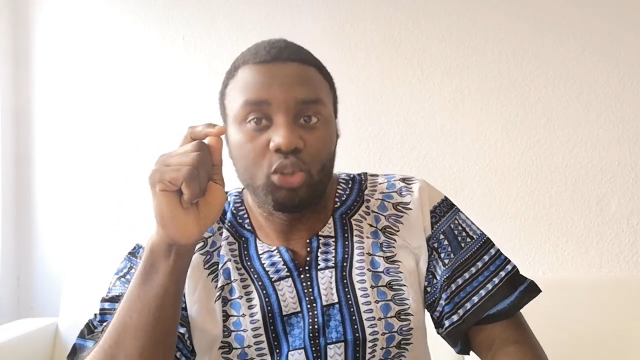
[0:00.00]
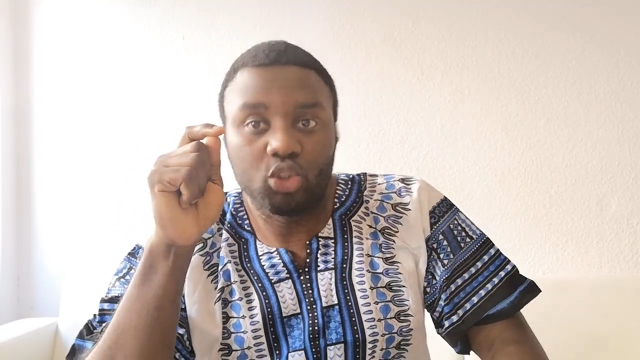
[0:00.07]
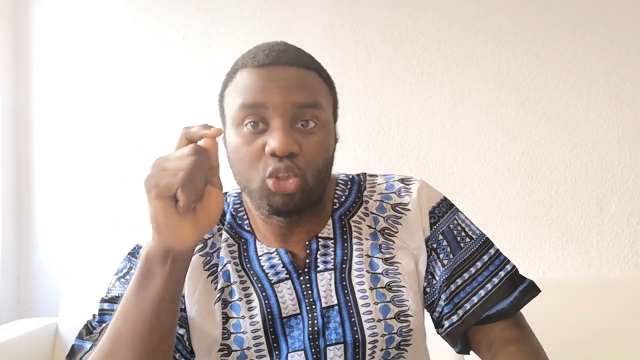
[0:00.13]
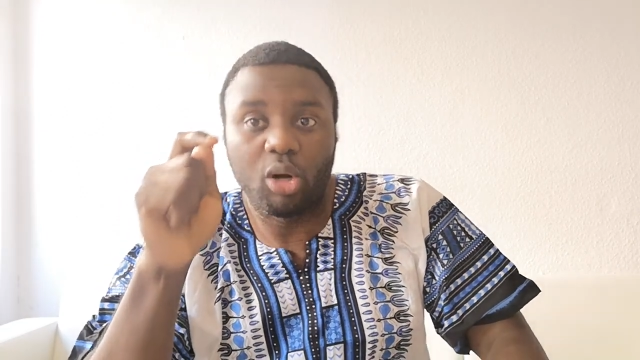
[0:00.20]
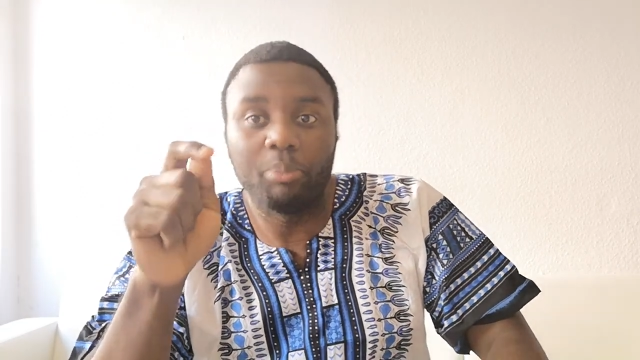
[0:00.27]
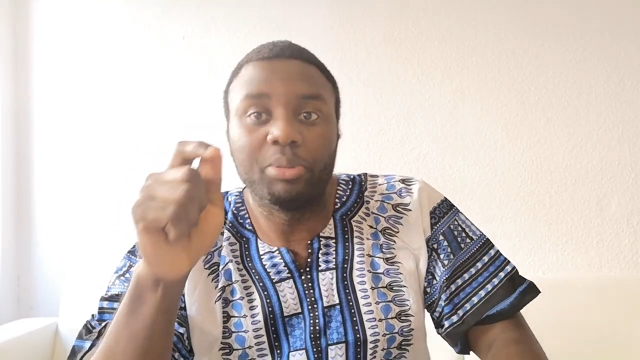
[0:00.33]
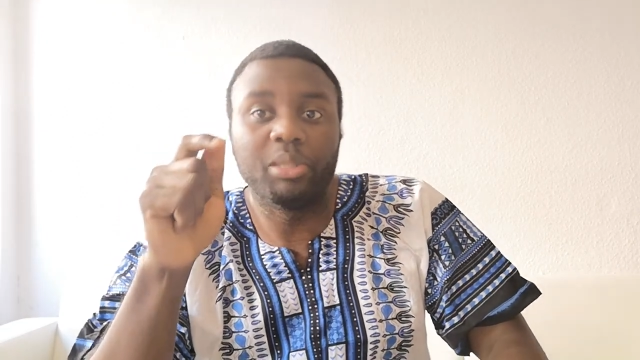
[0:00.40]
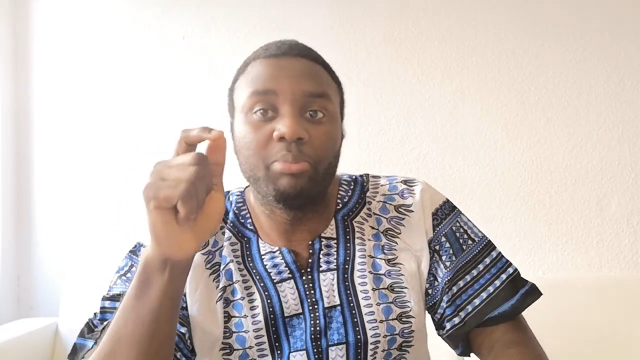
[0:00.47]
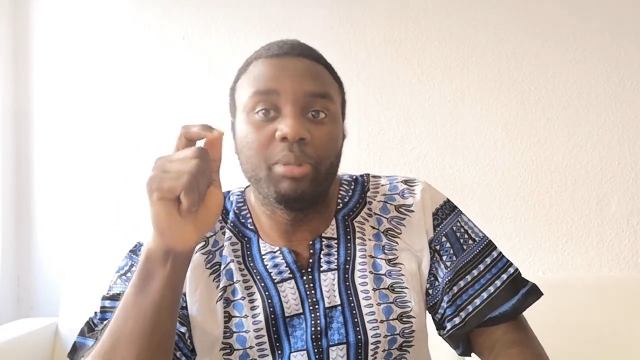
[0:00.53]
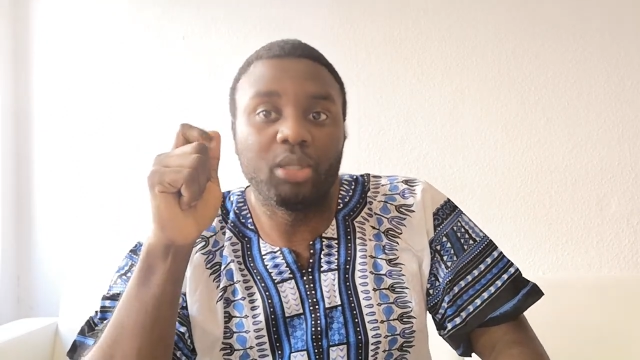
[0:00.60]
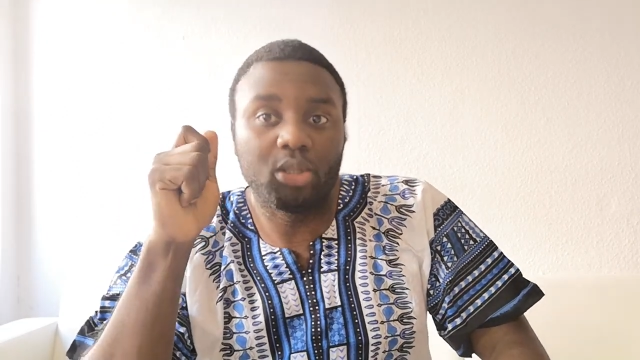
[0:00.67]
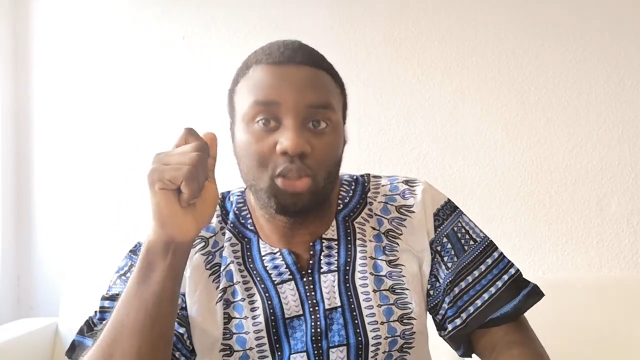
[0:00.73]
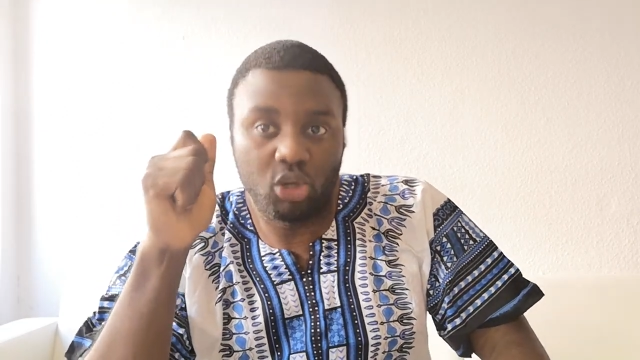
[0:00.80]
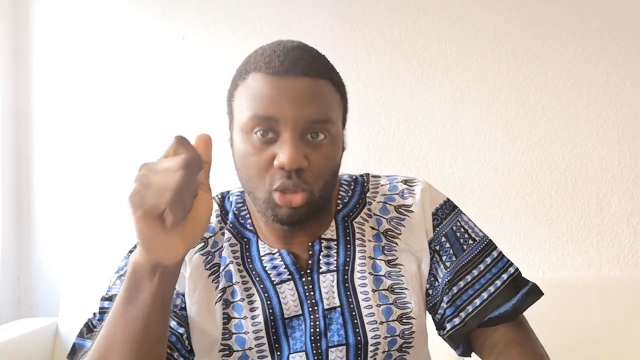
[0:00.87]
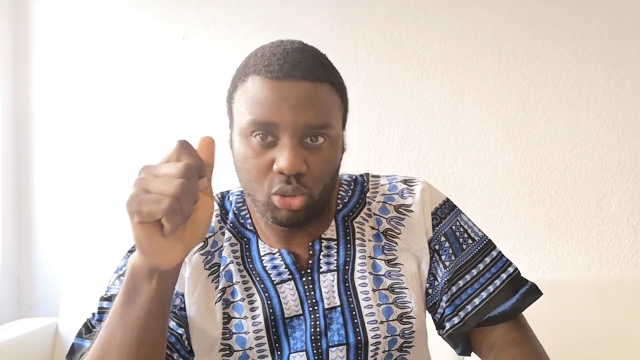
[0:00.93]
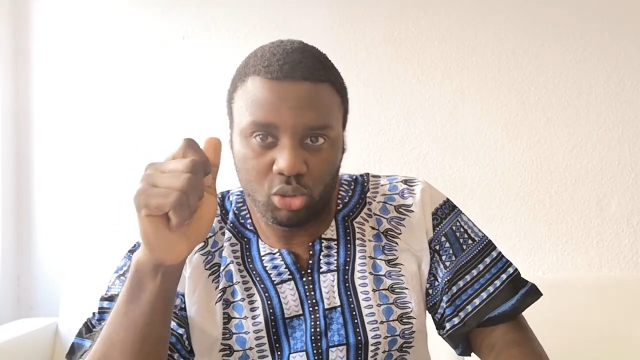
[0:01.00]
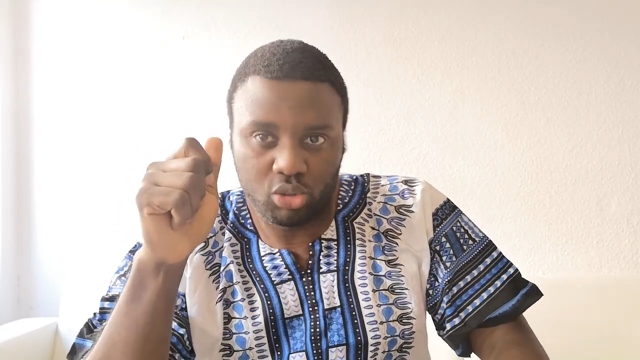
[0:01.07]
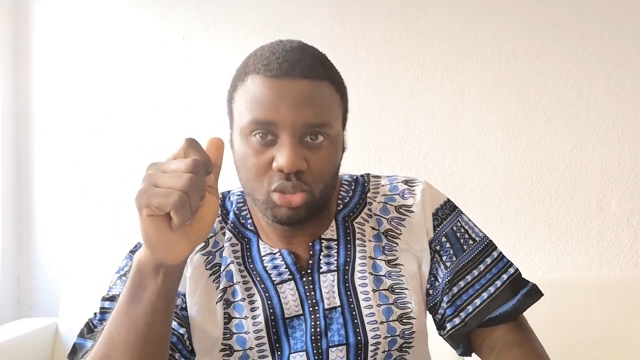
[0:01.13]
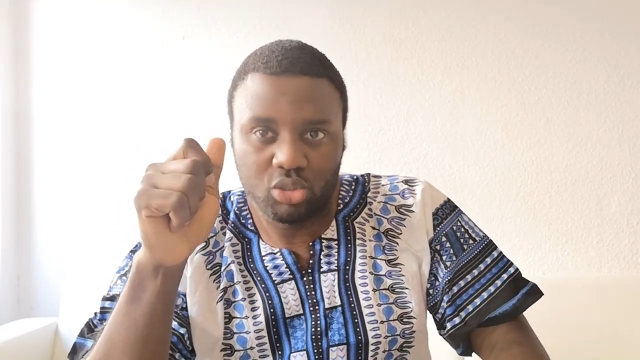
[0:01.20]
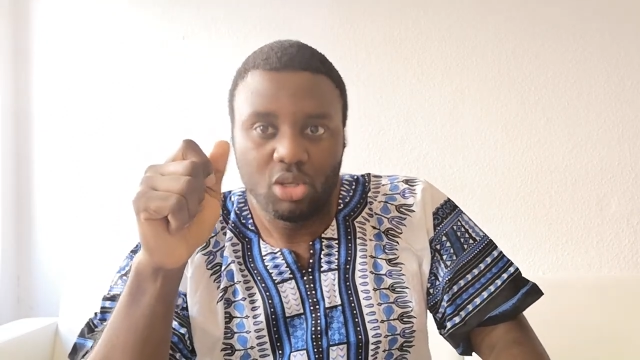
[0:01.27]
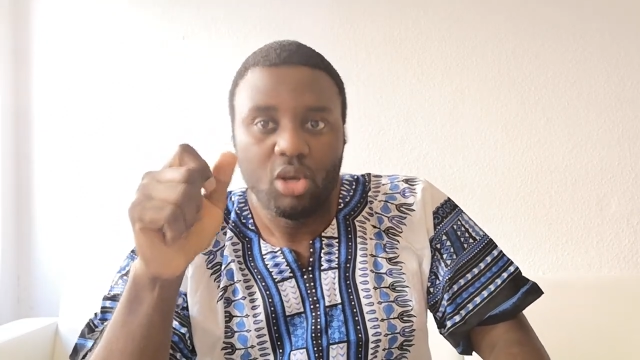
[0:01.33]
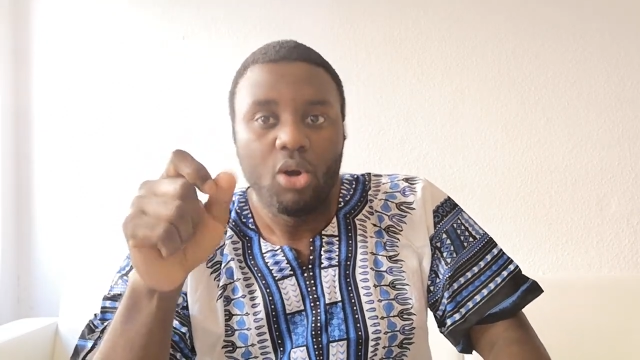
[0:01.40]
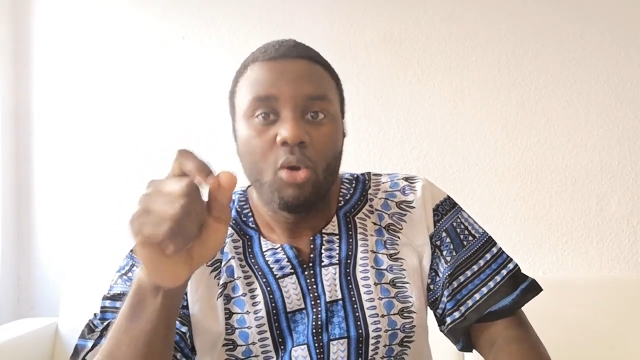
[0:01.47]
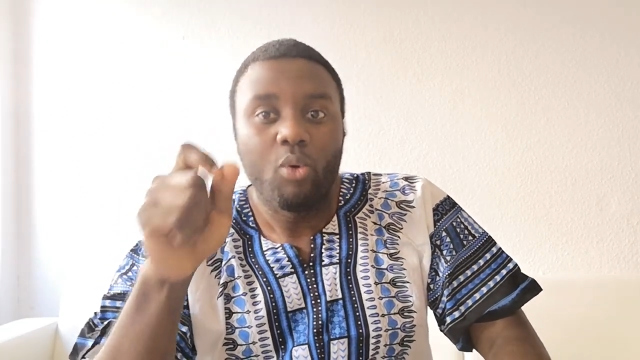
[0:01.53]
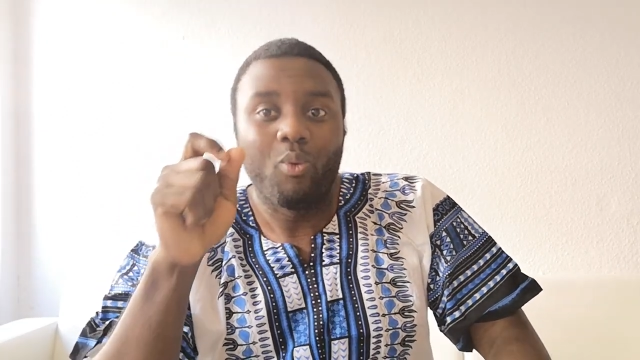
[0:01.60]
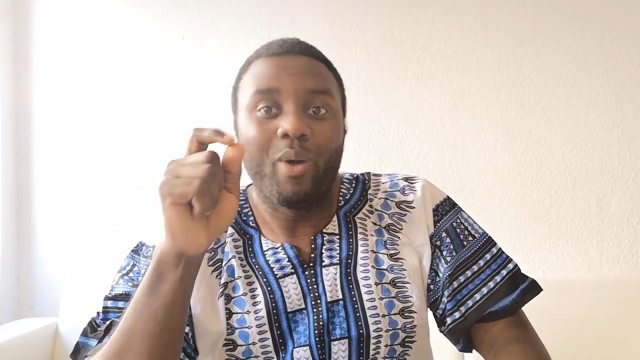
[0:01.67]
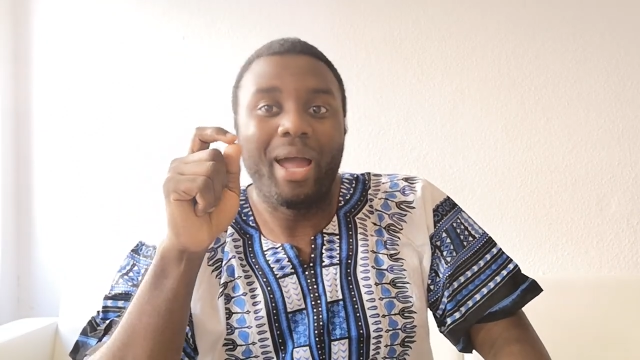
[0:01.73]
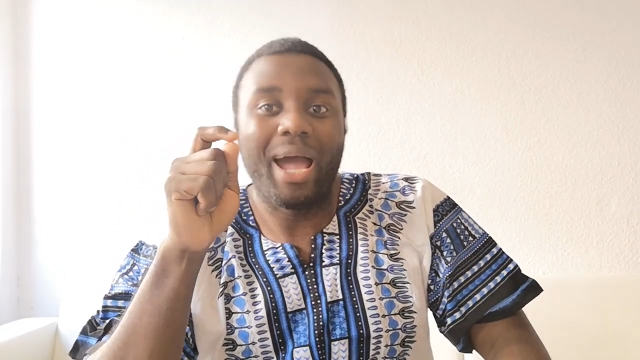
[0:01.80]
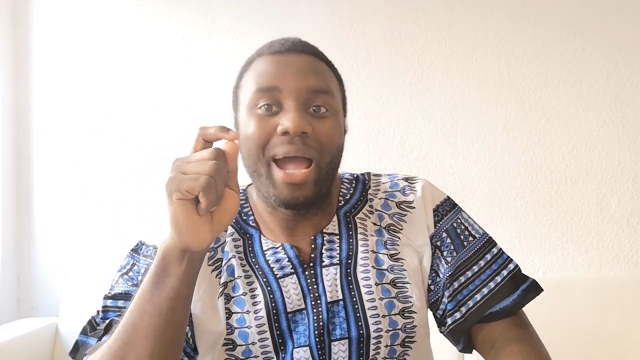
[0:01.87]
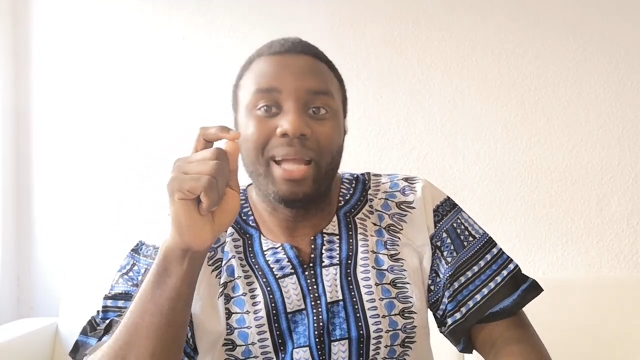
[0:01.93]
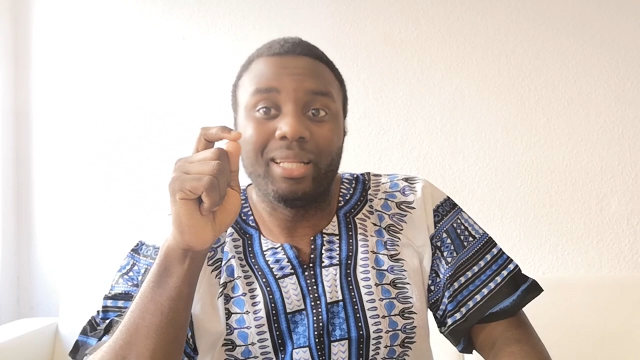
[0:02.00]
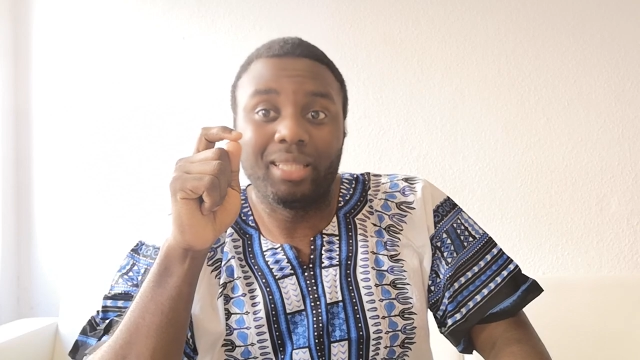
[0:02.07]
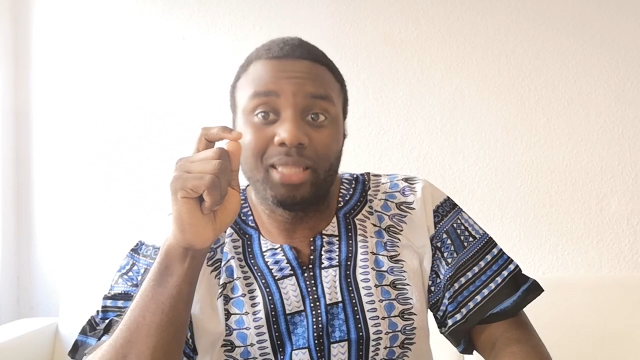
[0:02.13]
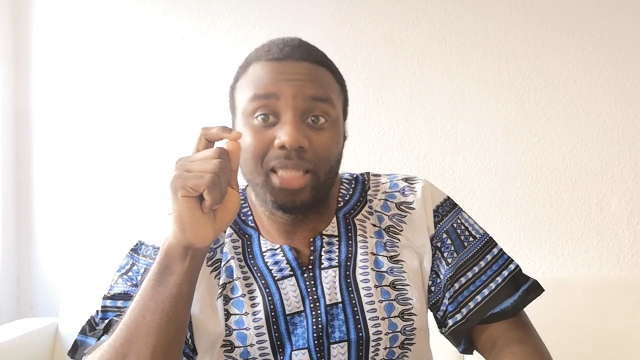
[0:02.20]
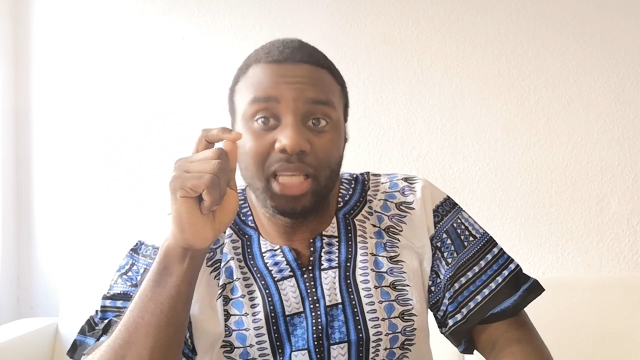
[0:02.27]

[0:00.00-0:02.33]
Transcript: dropshipping course where I